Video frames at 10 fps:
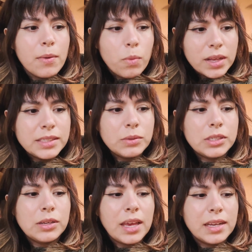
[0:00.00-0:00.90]
once it
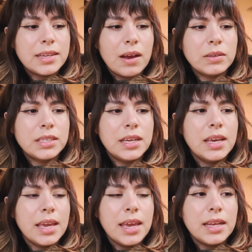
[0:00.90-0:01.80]
was kicked out,
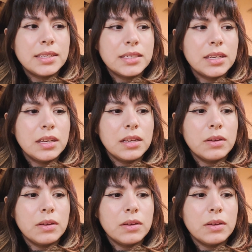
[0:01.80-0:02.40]
it